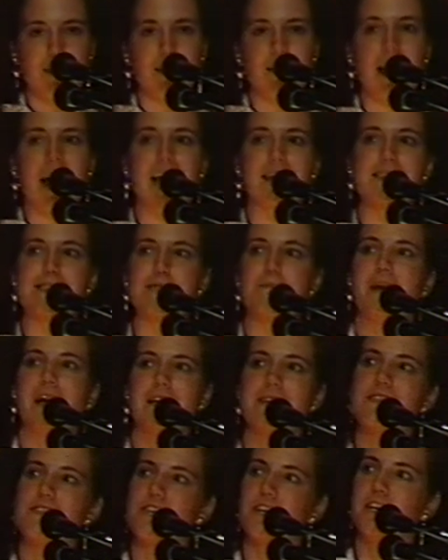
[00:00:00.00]
Last
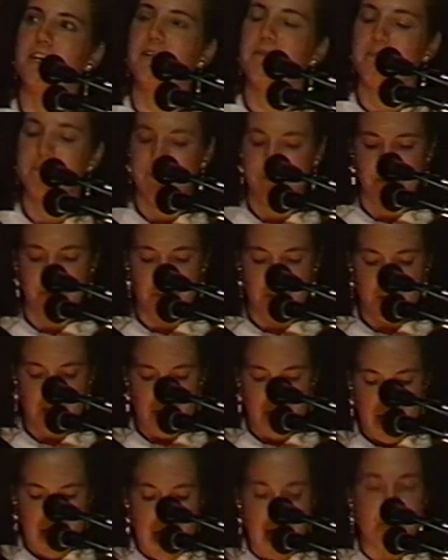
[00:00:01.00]
semester,
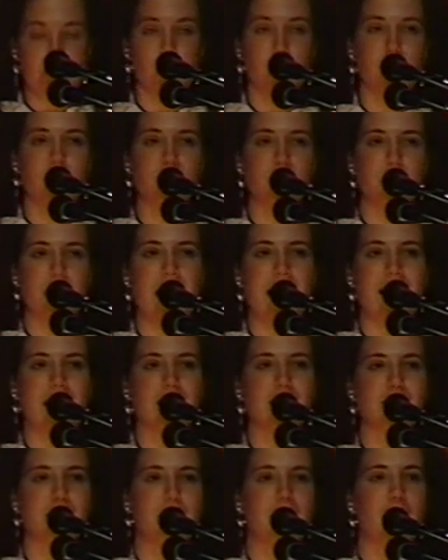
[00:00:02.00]
I moved
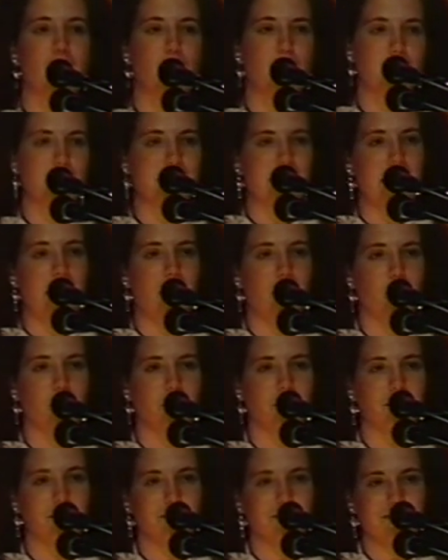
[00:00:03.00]
back to my hometown,
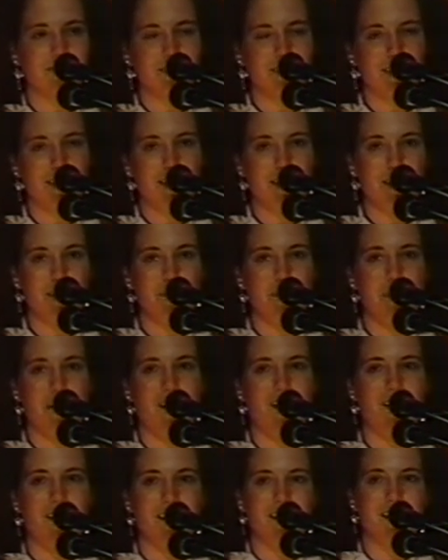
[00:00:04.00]

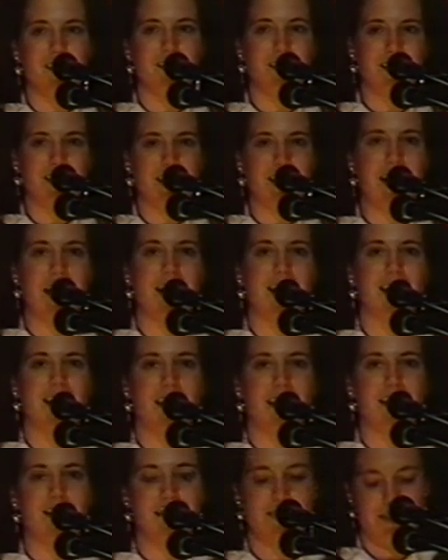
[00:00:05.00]
Meriden,
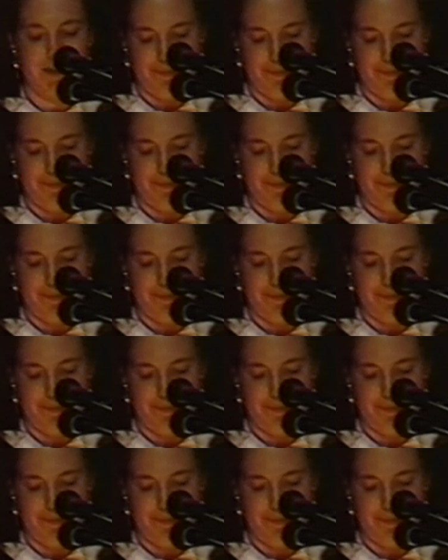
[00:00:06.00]
Connecticut.